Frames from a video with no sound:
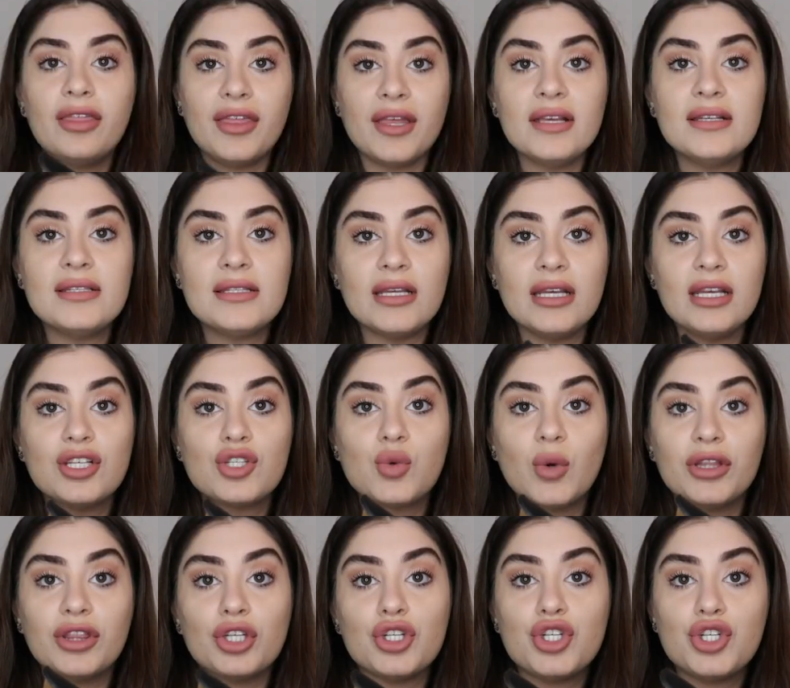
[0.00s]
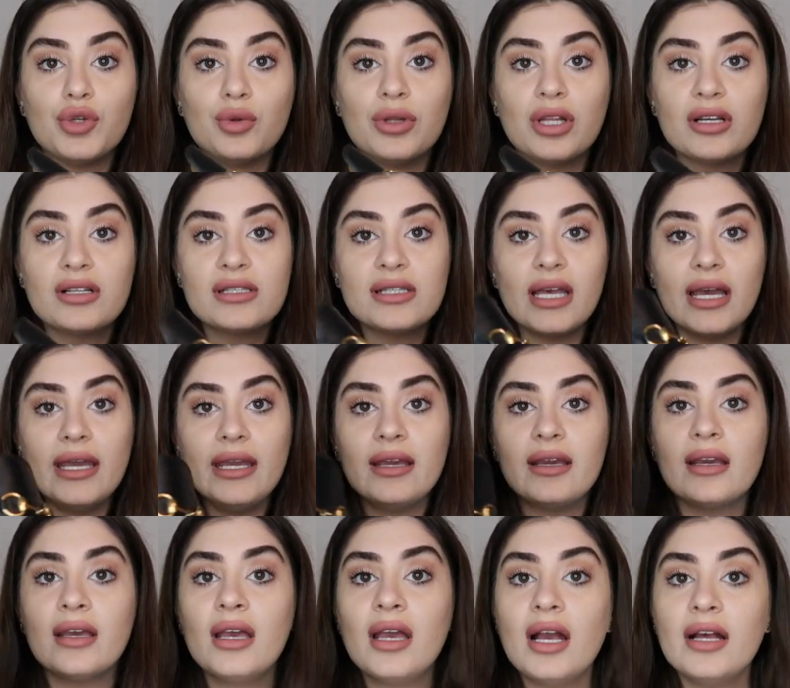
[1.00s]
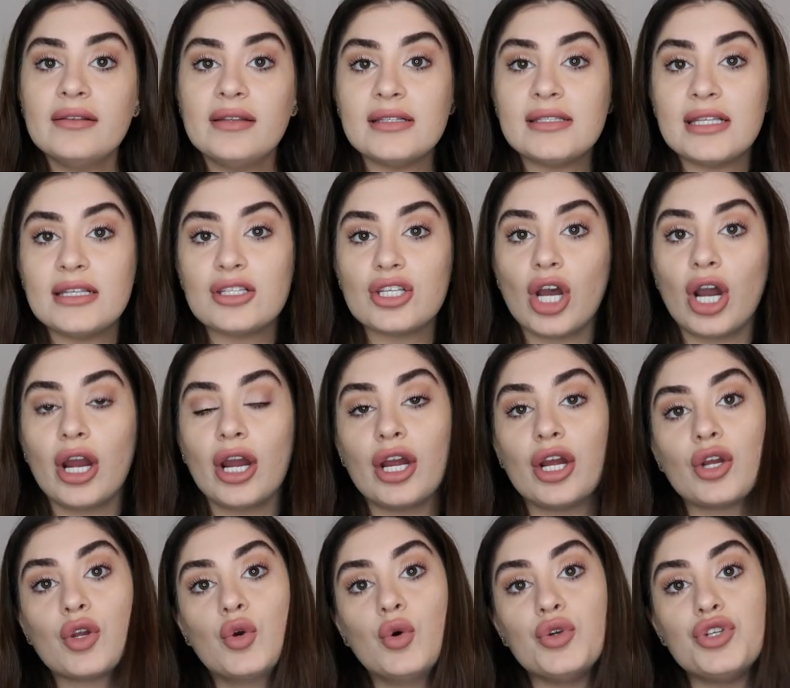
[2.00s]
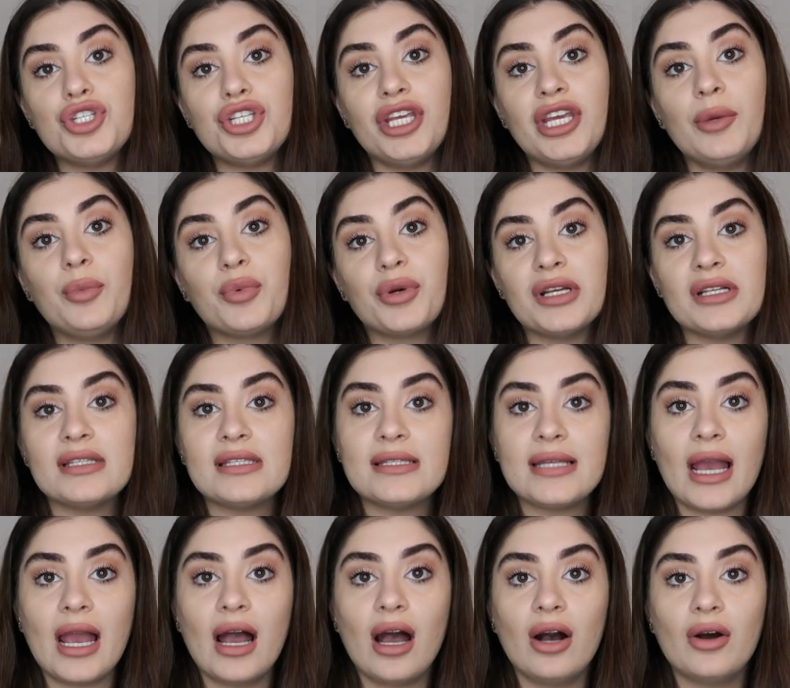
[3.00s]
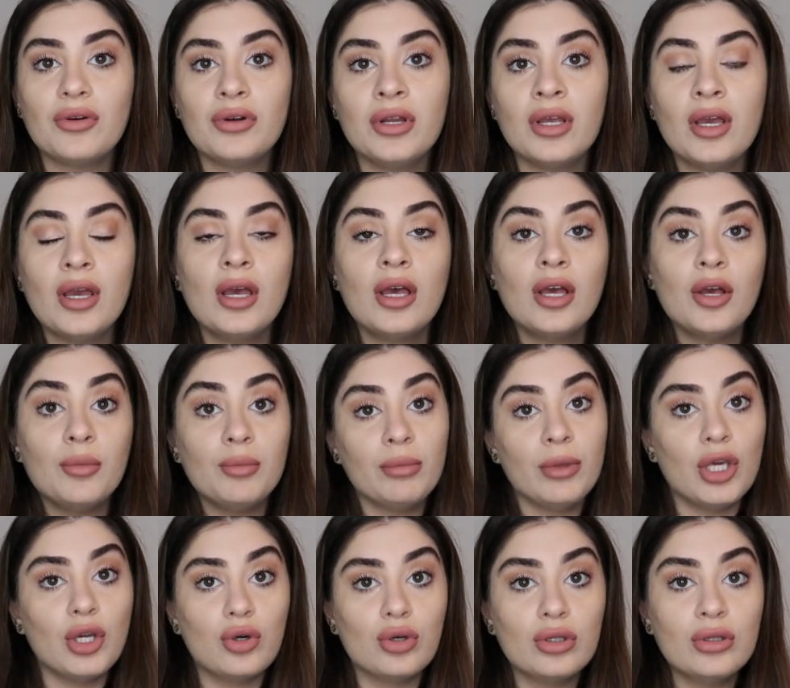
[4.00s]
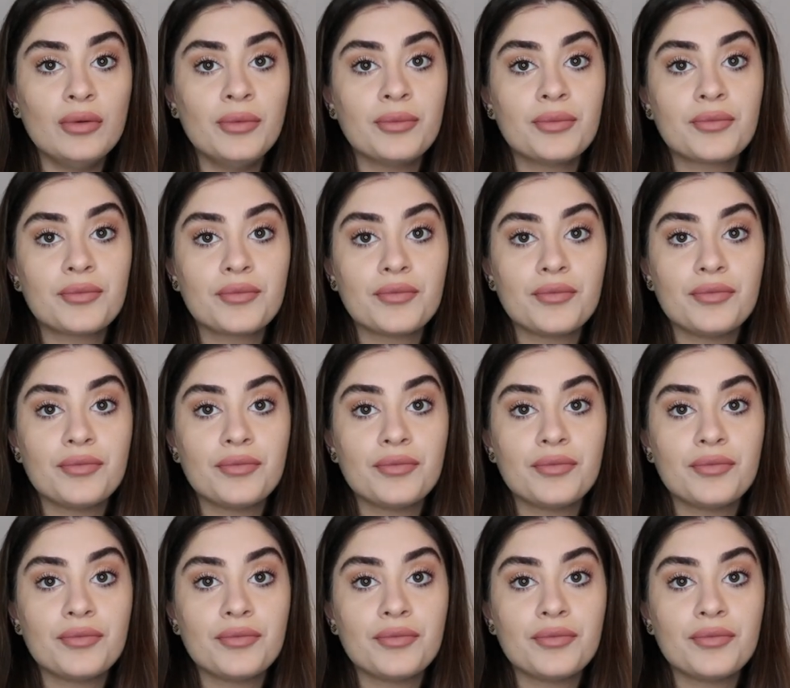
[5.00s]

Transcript: This is what the shoe looks like. This is our Gucci Princetown Mule.